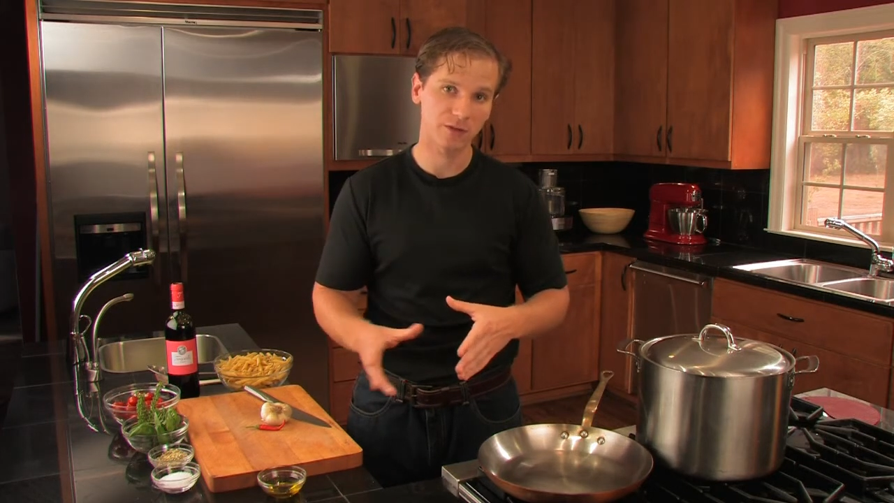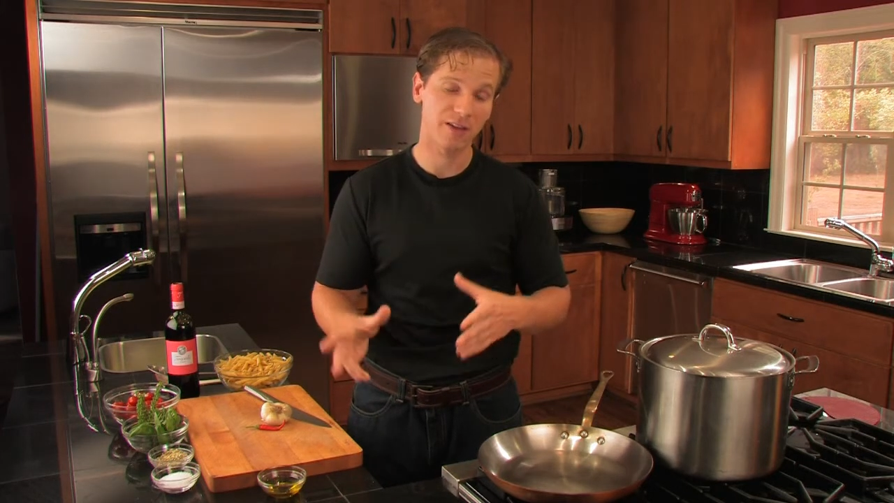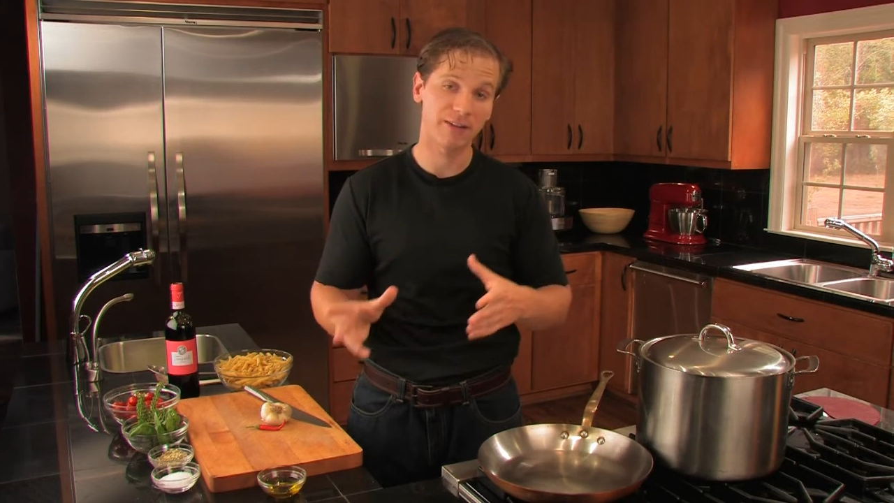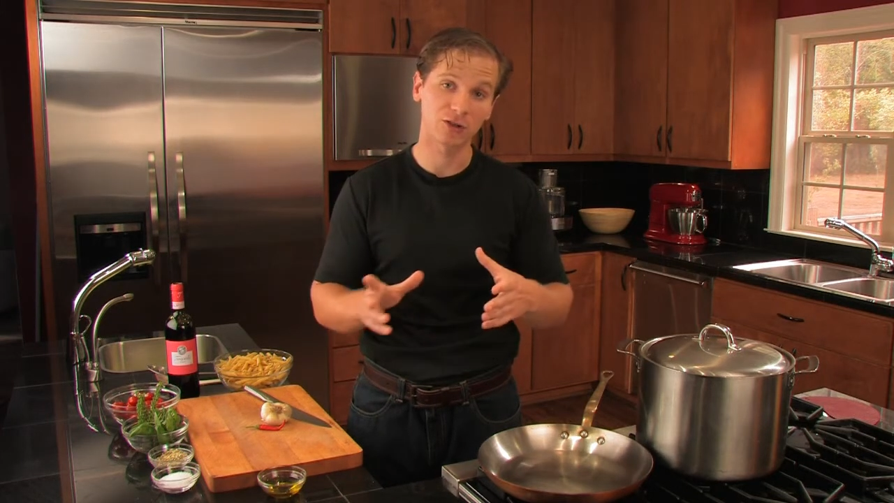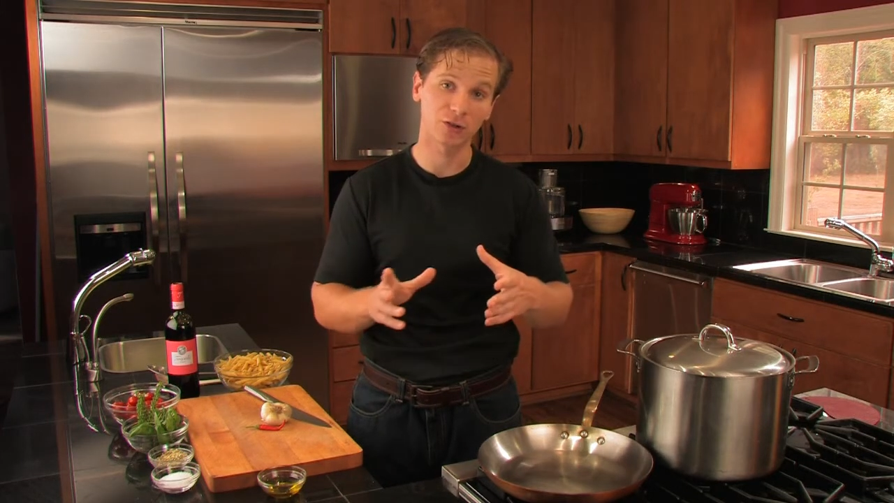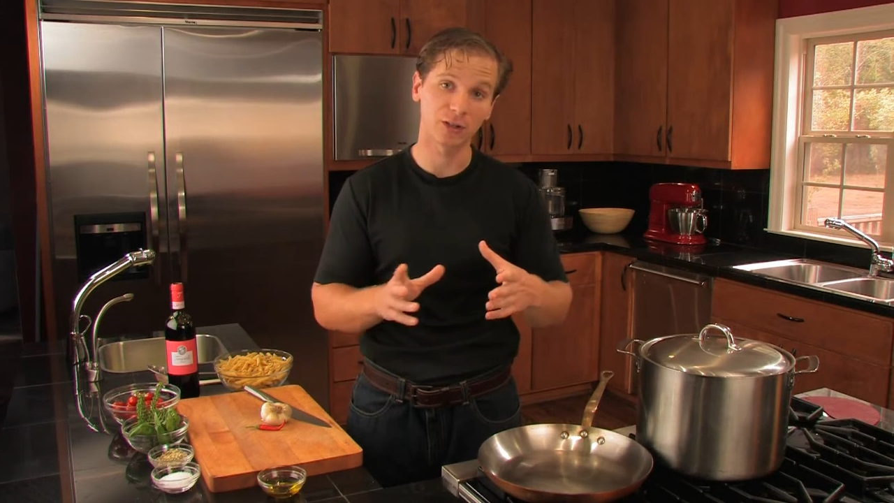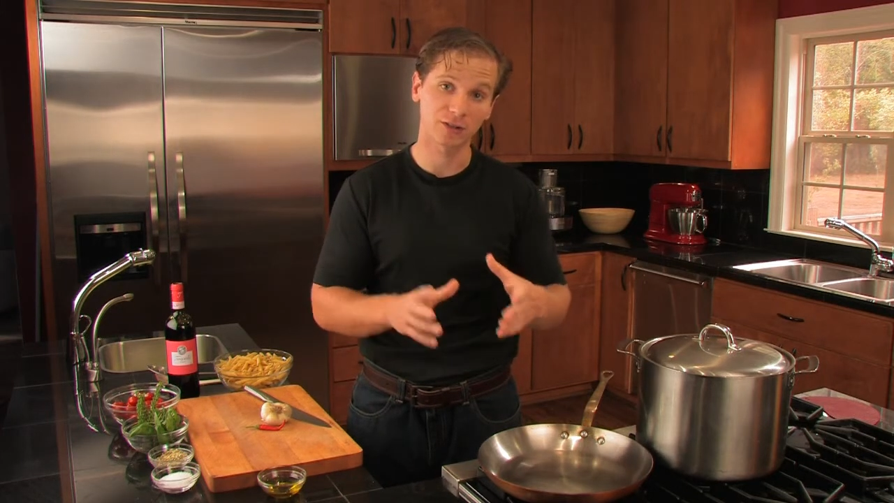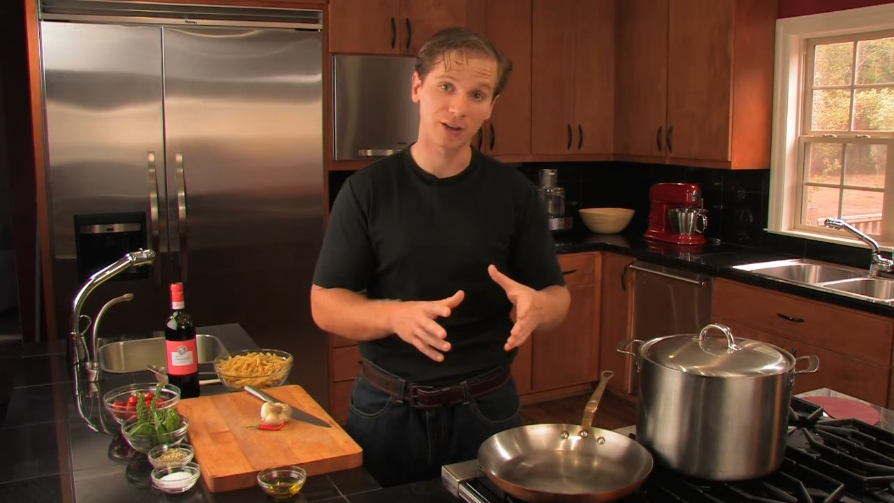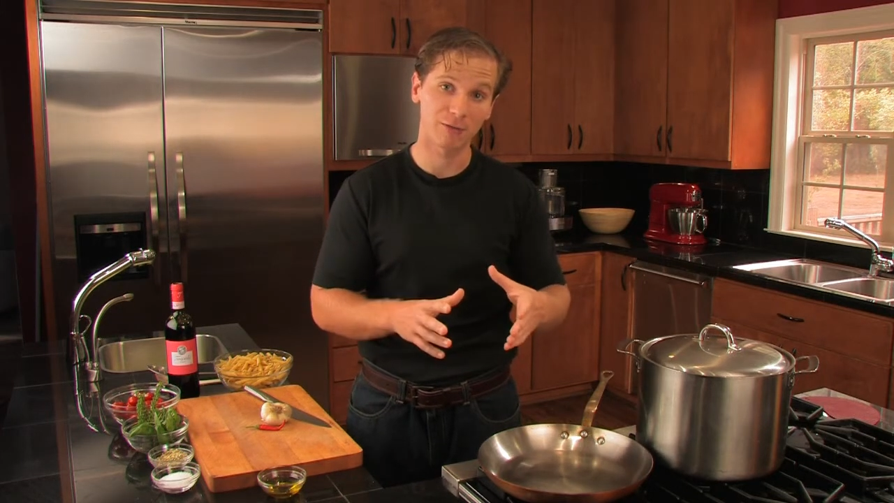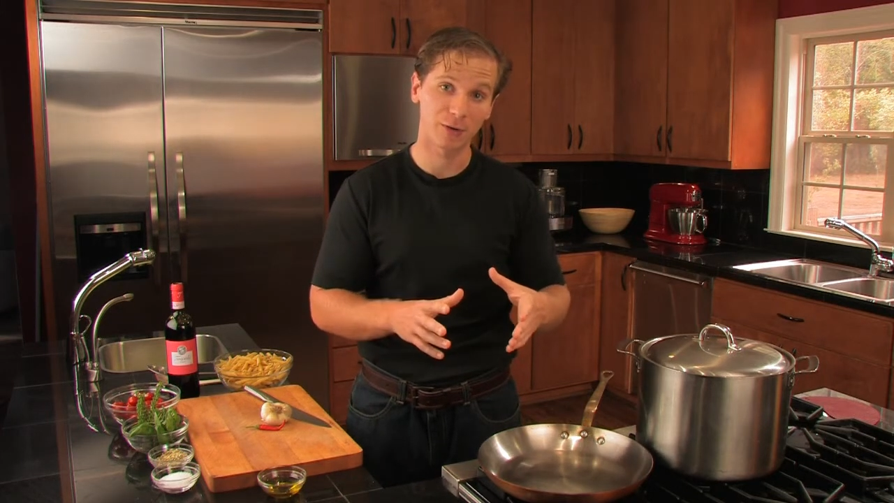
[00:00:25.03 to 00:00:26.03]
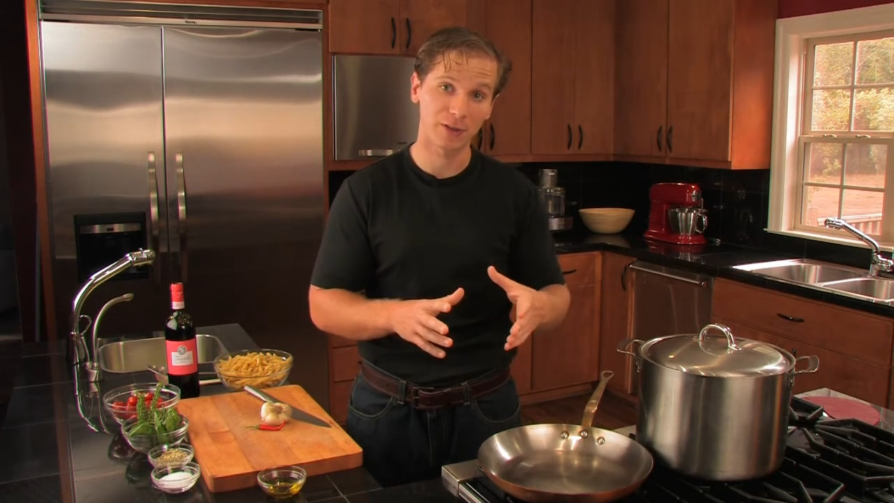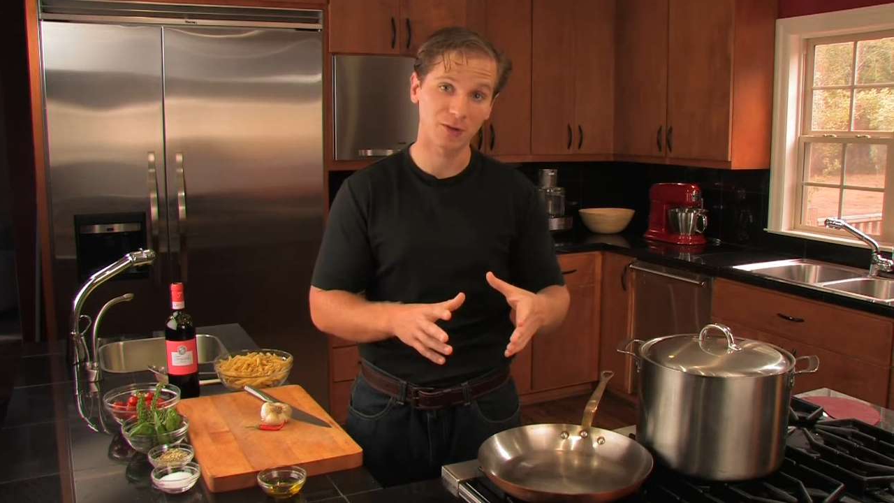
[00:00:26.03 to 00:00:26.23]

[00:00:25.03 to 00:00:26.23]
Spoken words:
they eventually discovered the